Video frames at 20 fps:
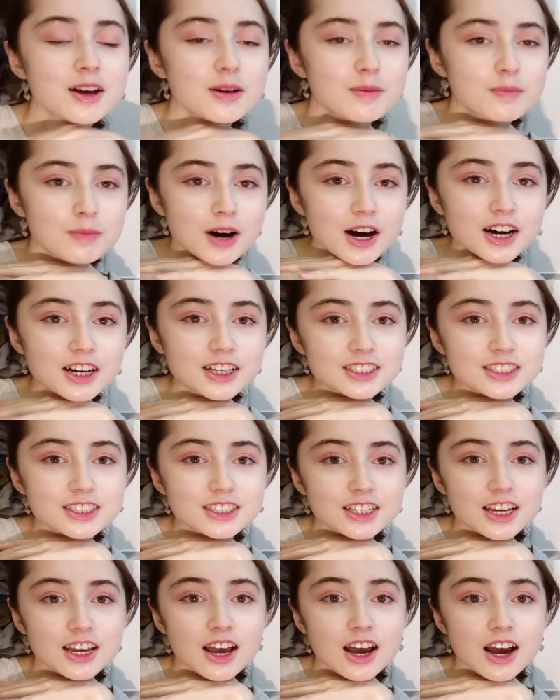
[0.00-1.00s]
but
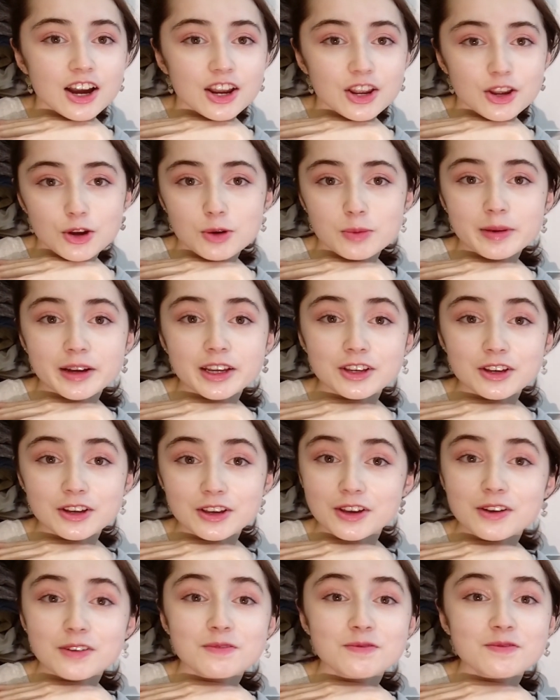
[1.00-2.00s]
I hope I
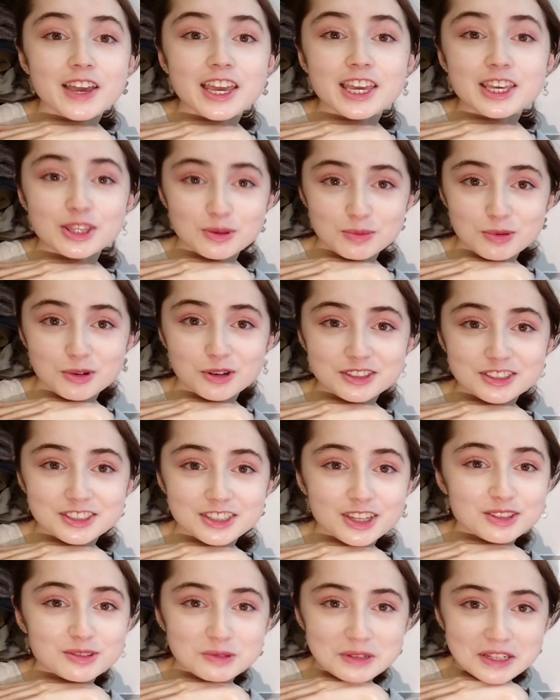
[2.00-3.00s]
can convey the
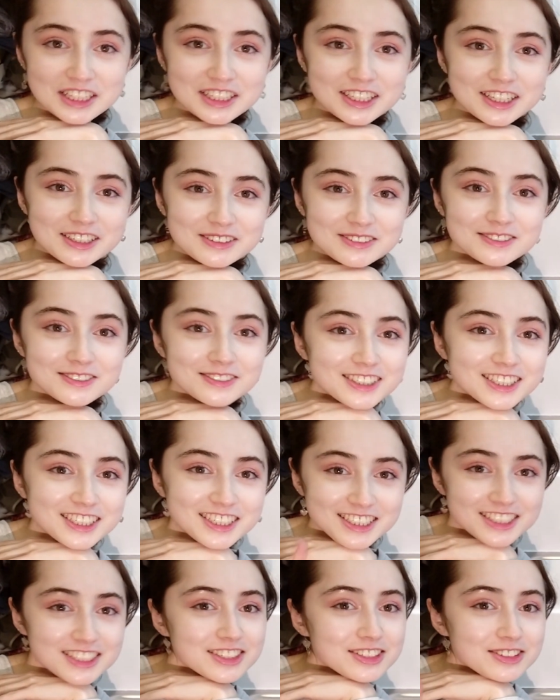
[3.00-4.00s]
process well enough.
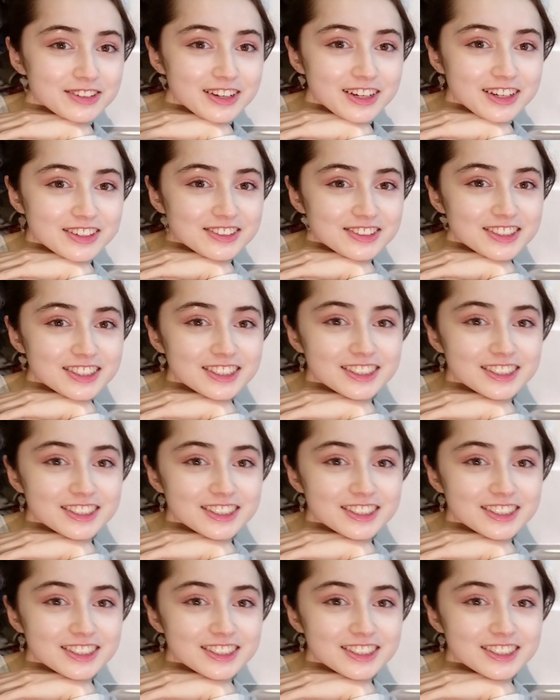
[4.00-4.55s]
See you around!